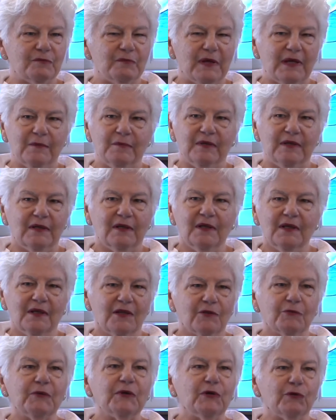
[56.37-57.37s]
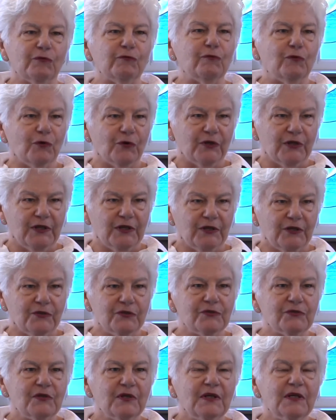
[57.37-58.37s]
maybe 3 or 4
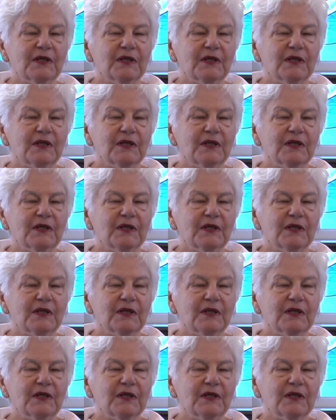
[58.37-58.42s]
years,